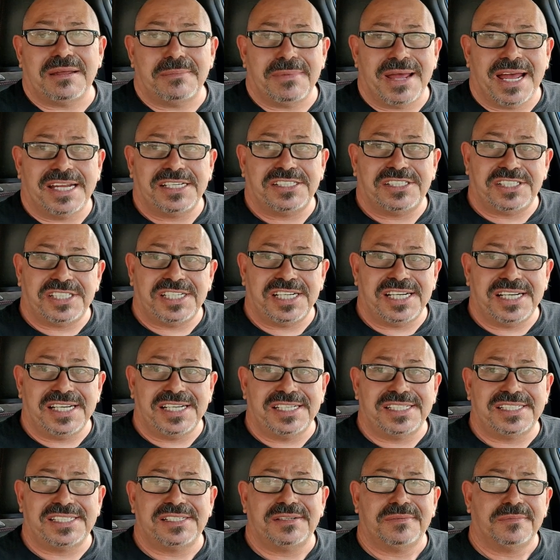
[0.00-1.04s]
them add
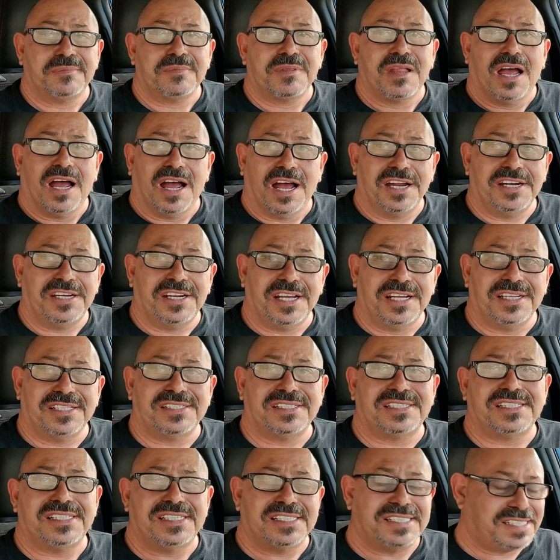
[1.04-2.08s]
cheese,
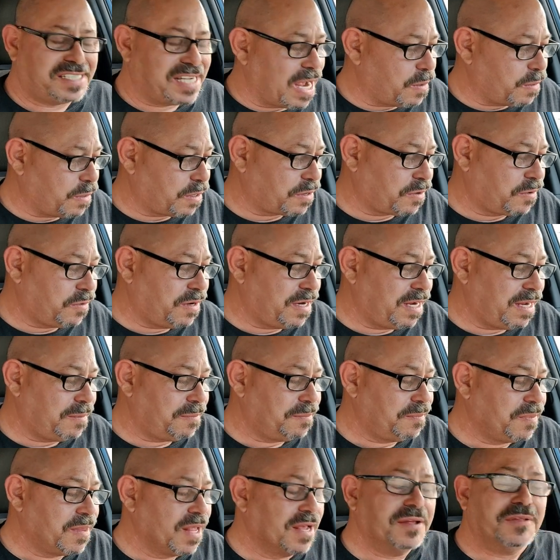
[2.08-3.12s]
onions, sour
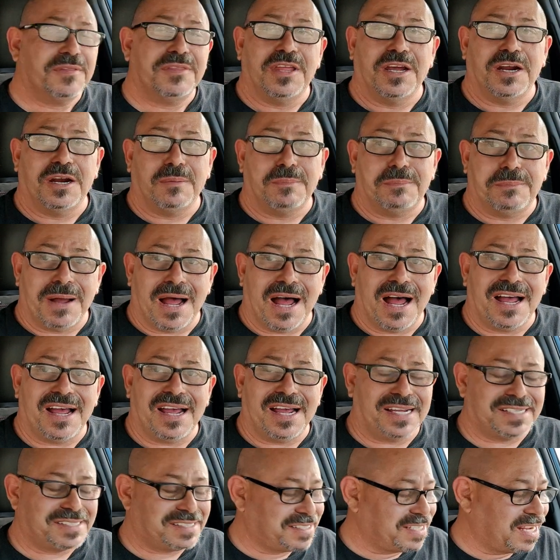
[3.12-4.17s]
cream, their
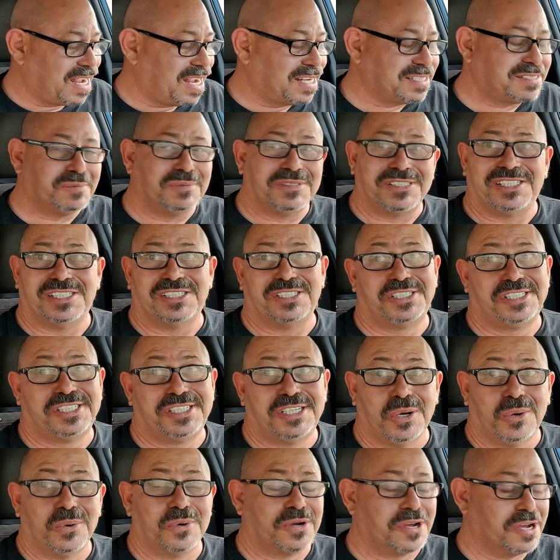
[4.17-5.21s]
Baja sauce, which is
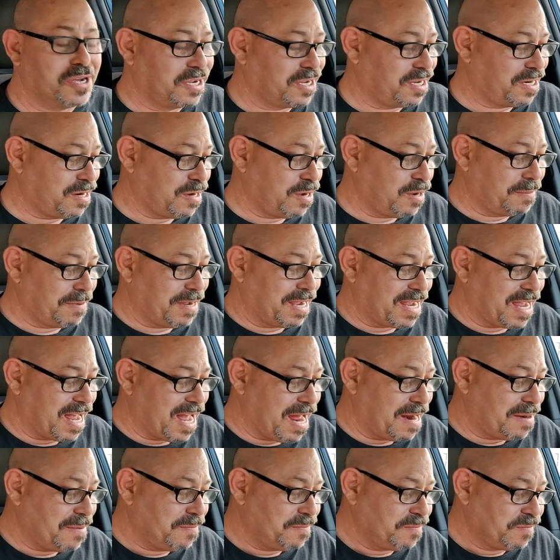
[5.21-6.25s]
so good. Oh my
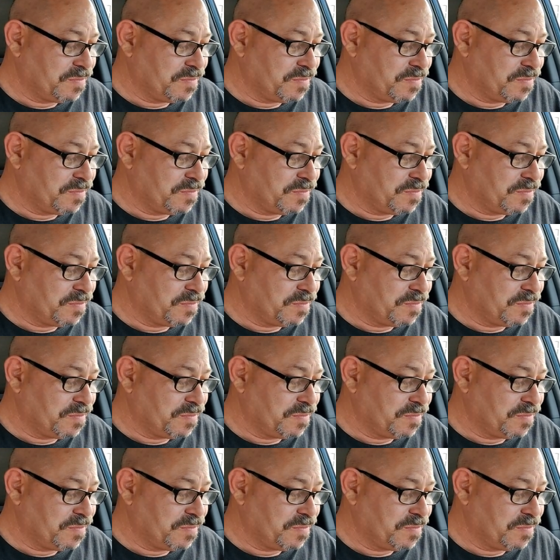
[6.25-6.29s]
God.